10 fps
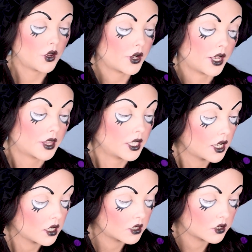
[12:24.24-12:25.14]
Okay, the
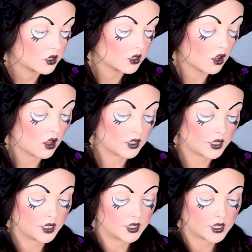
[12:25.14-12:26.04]
next doll
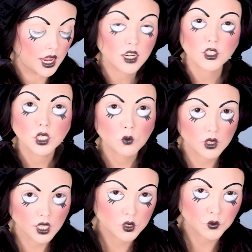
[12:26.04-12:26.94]
is actually
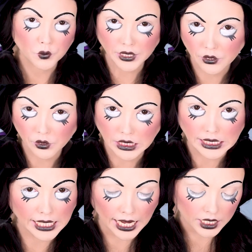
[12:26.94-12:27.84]
one that's really, really
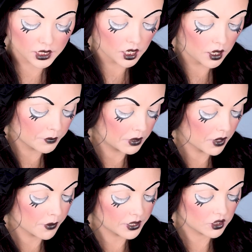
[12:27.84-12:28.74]
sad. Um, in
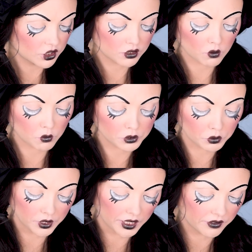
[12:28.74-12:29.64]
my opinion, just the whole
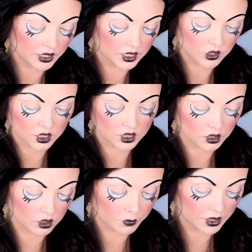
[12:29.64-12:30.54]
story of it is just a
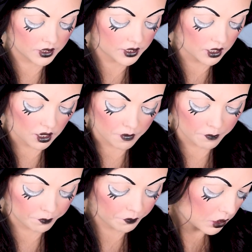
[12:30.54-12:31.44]
little bit, um,
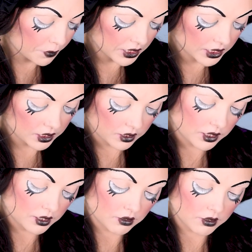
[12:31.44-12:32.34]
a little bit
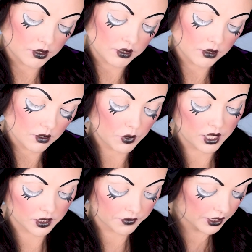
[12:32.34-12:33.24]

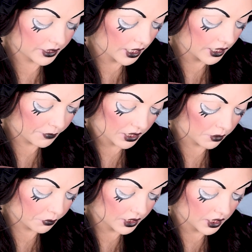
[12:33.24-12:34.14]
well, it's very sad. I'm not
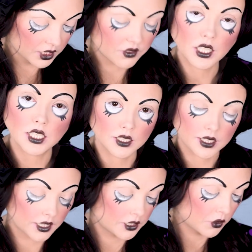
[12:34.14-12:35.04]
gonna pretend. It's it's a
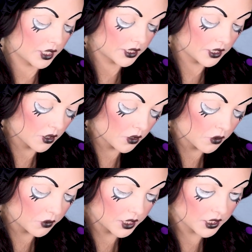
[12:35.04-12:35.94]
sad story.
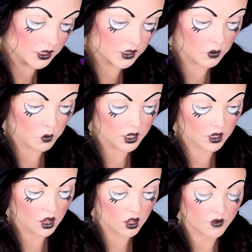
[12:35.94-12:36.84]
So this is the
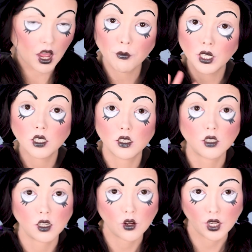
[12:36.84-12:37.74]
one of I'm gonna
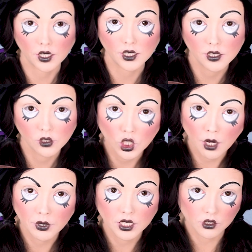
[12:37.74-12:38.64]
okay. This is a
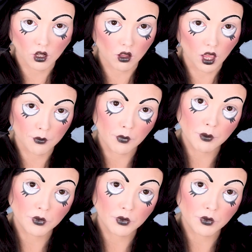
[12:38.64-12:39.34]
Japanese doll. I am